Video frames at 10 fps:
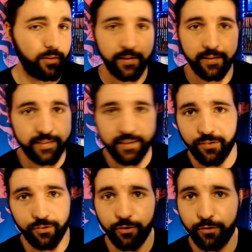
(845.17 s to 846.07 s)
This
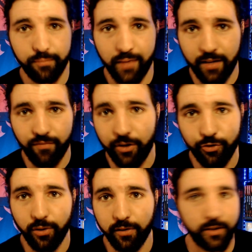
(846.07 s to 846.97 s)
is just an adventure
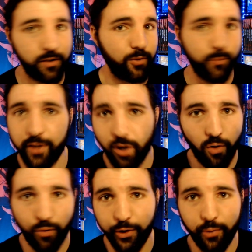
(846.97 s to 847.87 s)
hook. We
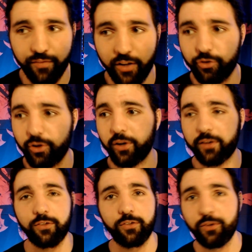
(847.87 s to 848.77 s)
all know adventure
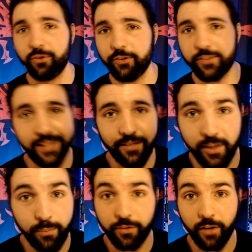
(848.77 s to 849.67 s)
hooks. So just give
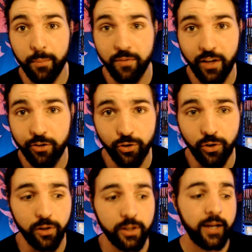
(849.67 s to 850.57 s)
them some adventure
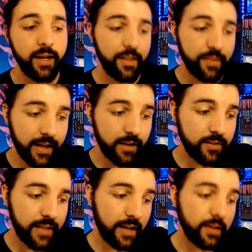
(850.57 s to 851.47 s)
hook
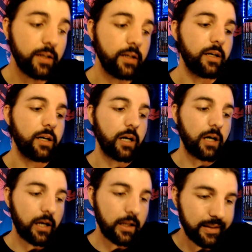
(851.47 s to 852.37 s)
that
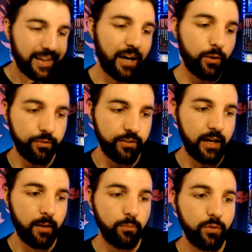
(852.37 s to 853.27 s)
allows
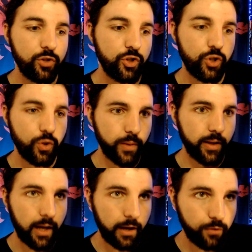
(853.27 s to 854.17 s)
them to
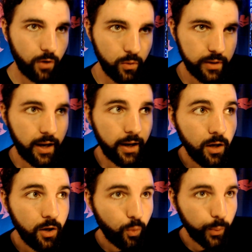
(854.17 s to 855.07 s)
realize, okay,
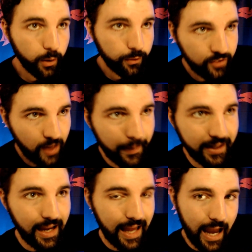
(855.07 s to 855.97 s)
we are stepping
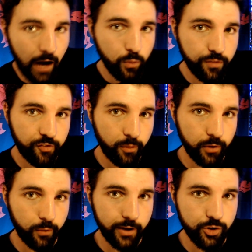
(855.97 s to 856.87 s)
out from the
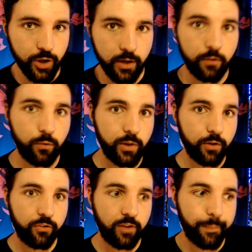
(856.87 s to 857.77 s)
wretchedness. We are
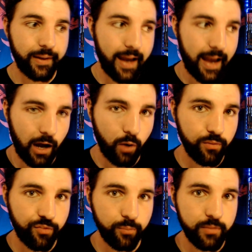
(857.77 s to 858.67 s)
stepping out
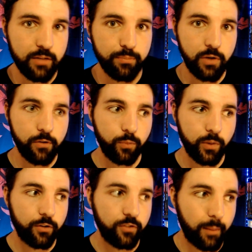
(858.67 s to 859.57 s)
from the abuse. We
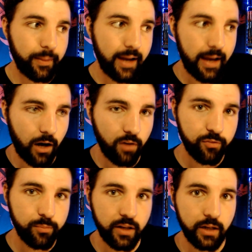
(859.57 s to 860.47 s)
are stepping out
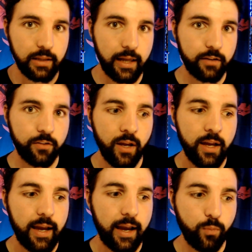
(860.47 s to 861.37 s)
from the neglect,
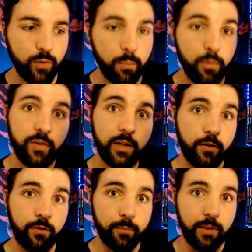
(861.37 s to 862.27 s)
and we're moving into
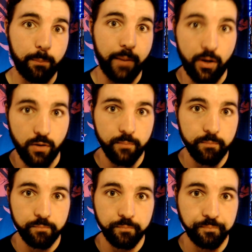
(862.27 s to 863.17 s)
something better.
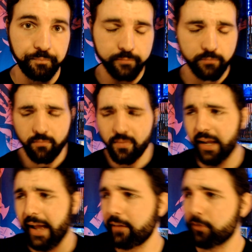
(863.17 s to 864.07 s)

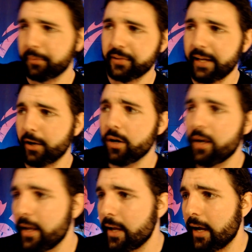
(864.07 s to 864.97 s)
As a player,
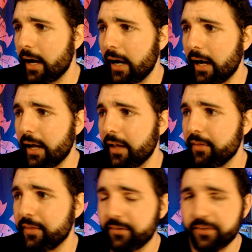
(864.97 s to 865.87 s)

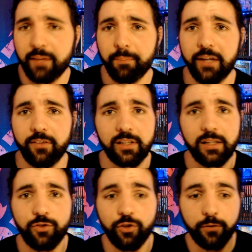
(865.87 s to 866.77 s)
this can basically
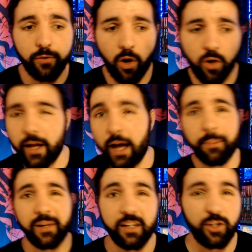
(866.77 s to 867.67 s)
just all
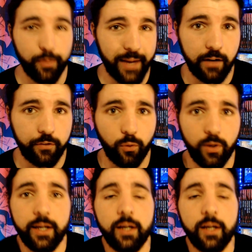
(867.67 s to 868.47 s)
happen in your backstory.